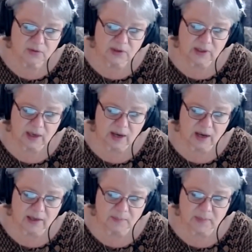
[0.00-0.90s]

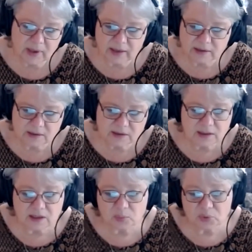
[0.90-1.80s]
it masks
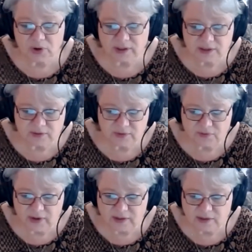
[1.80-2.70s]
the depressive
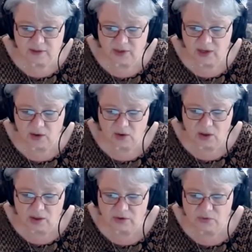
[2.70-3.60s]
effect of the
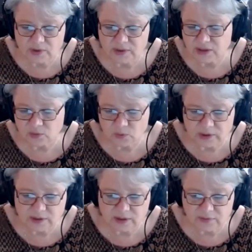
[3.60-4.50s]
alcohol, increasing
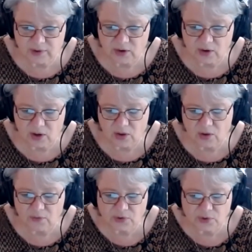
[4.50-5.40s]
risk of alcohol
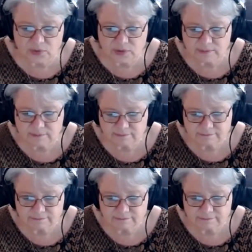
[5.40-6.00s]
overdose.